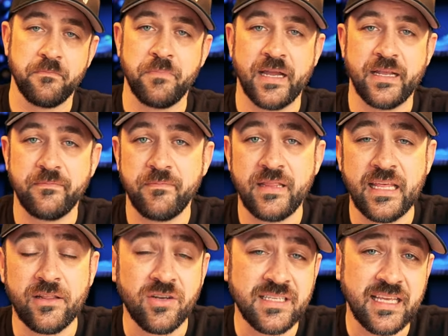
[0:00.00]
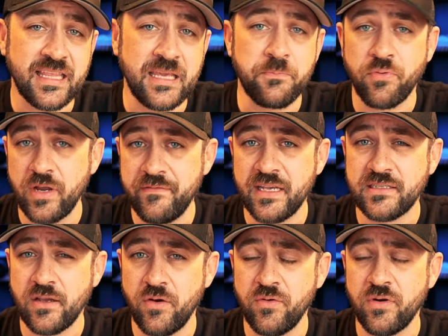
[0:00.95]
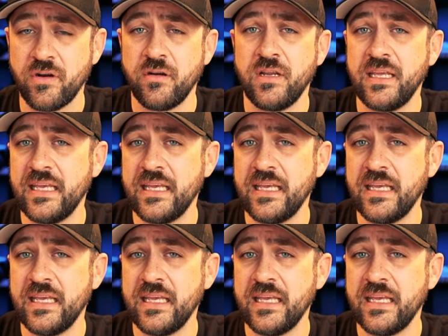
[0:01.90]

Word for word: But it looks like the previous owner